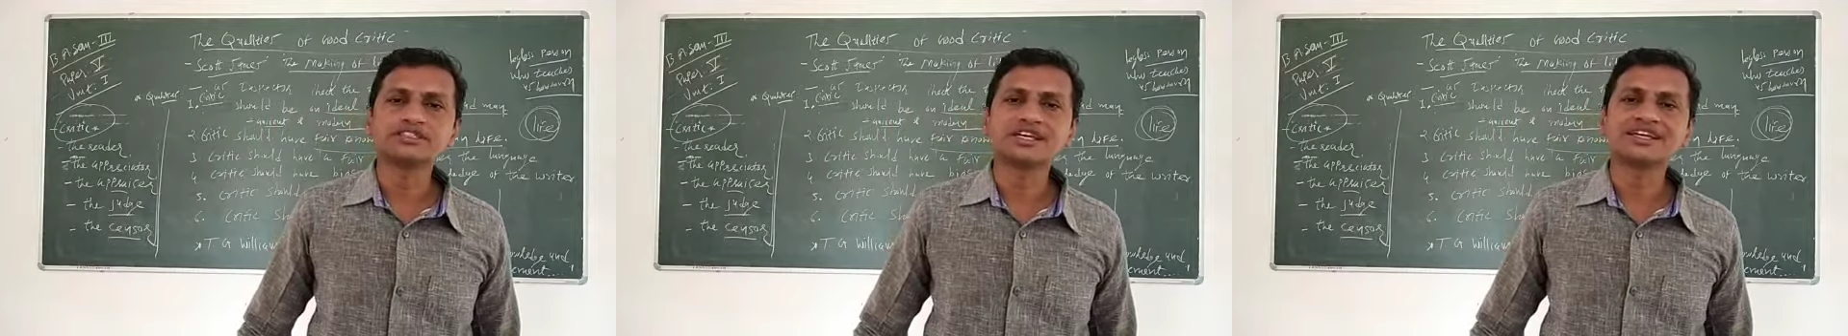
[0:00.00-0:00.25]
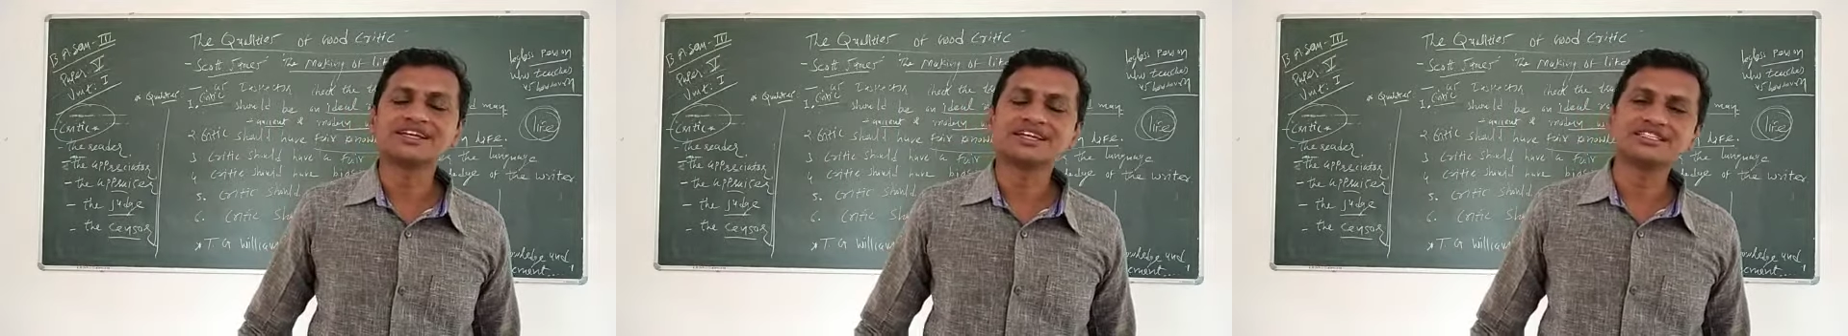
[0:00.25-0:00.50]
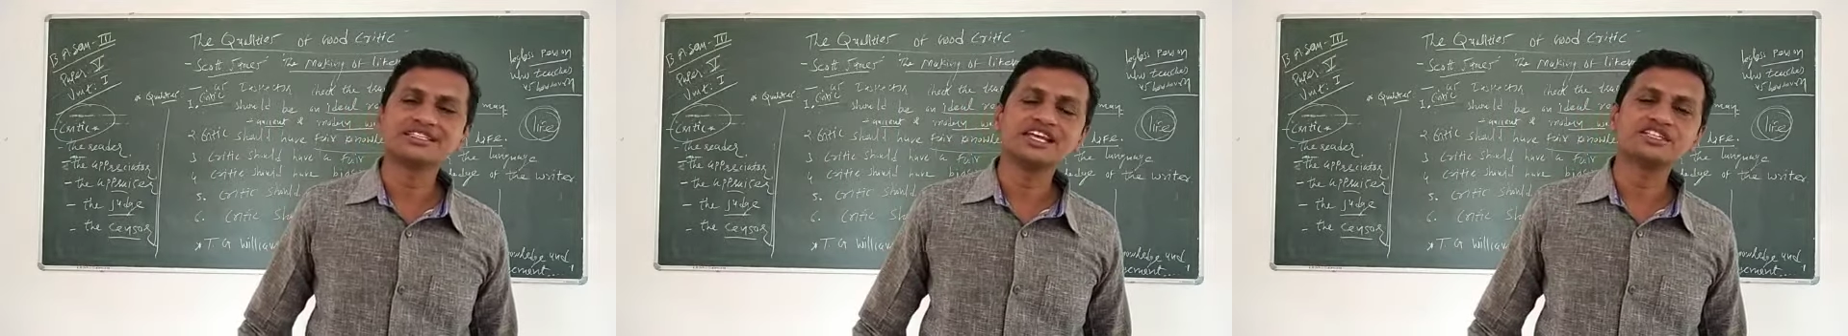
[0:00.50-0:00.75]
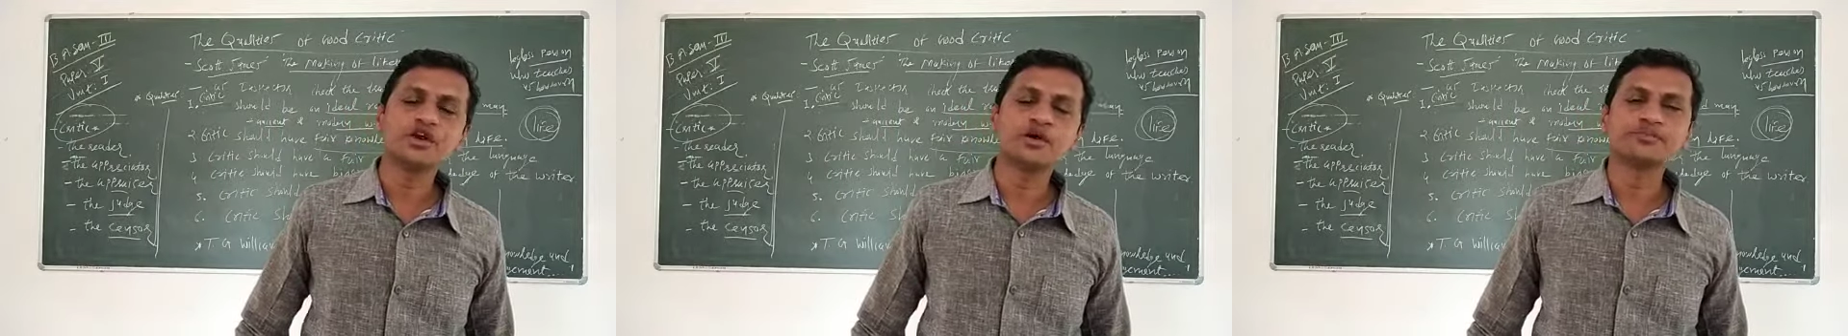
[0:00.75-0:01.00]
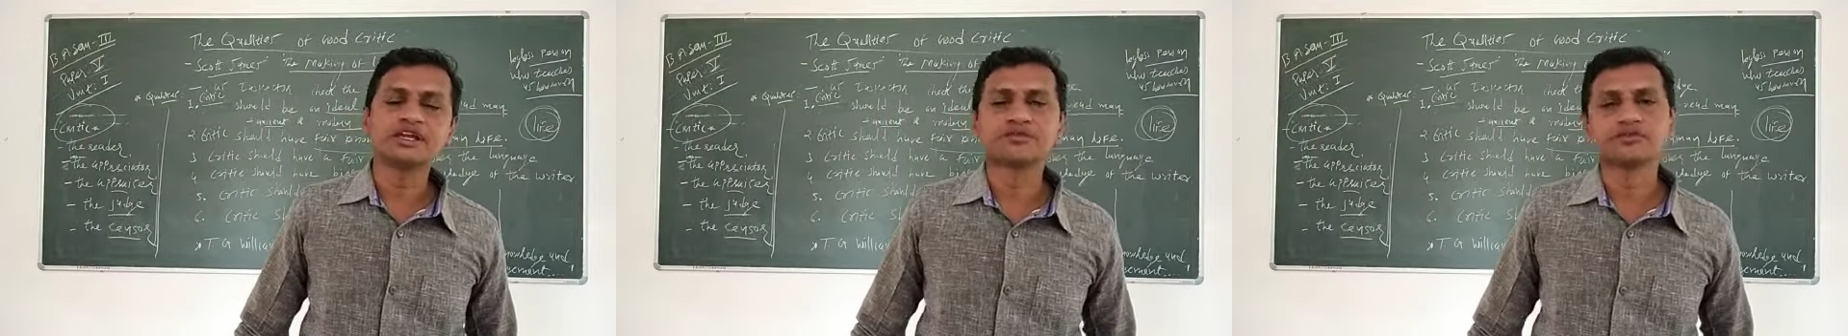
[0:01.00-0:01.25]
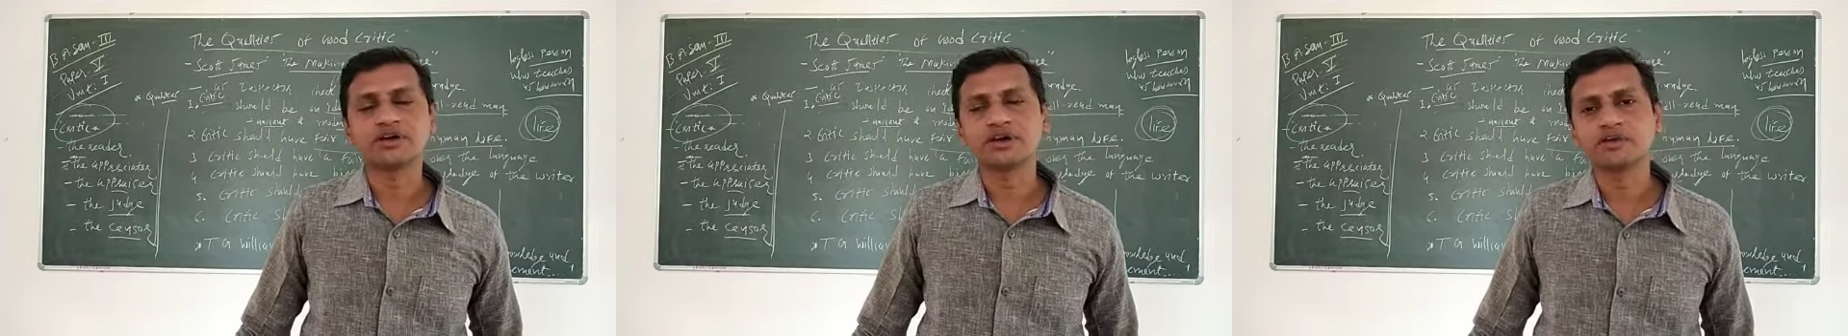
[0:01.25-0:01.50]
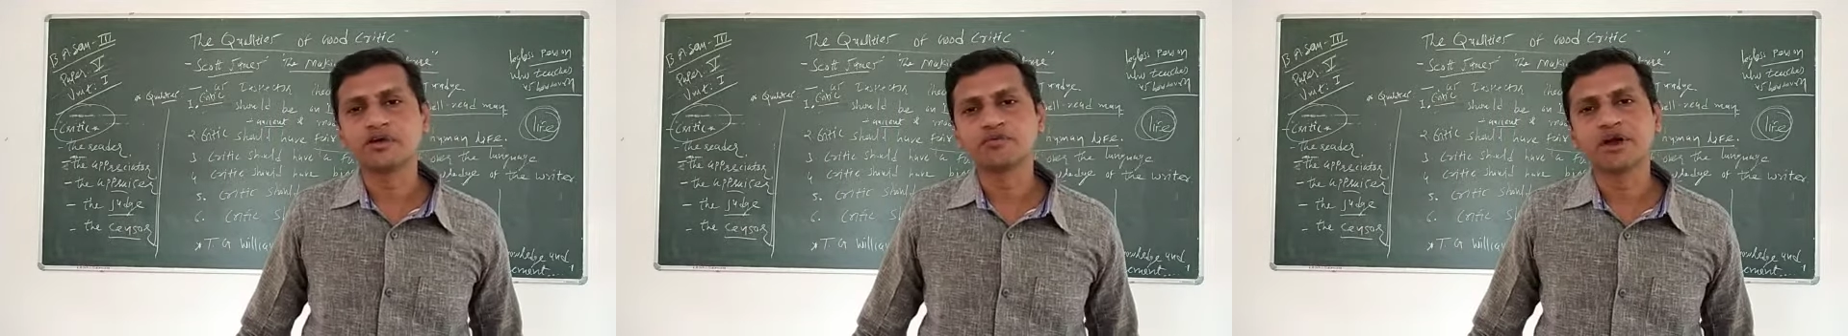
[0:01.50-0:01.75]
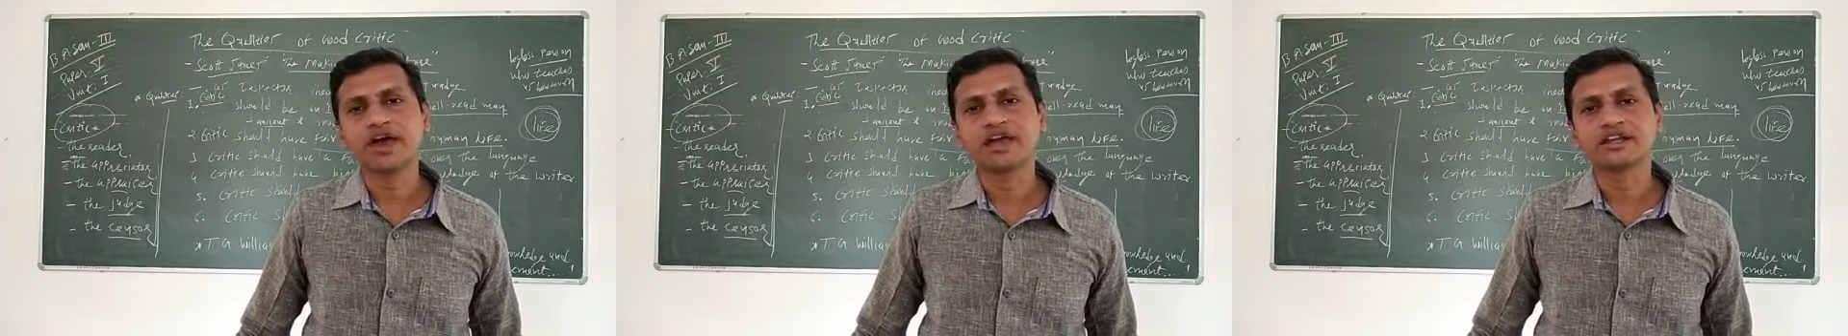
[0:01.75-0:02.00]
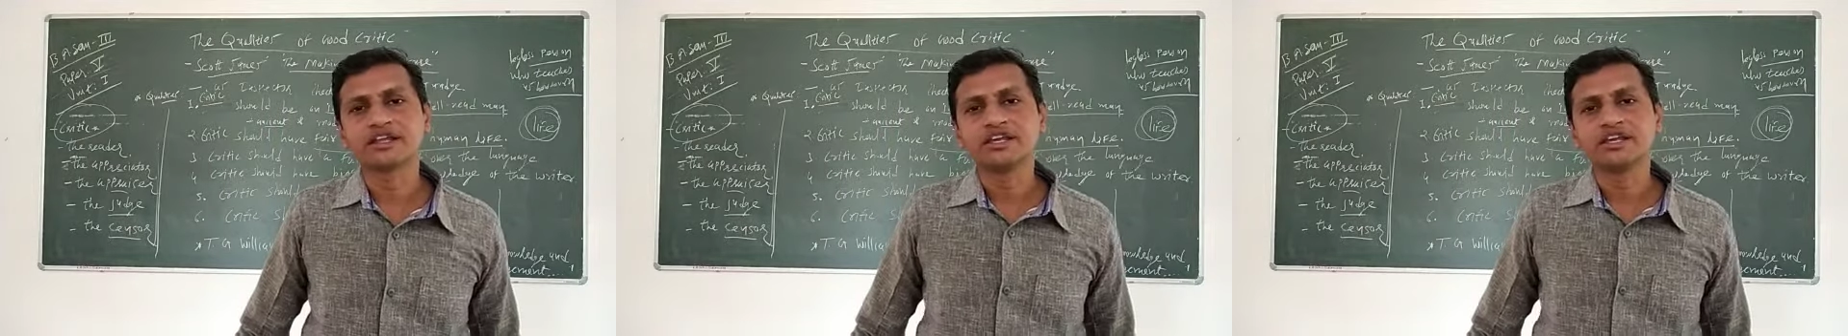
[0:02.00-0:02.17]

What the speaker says: the life, he should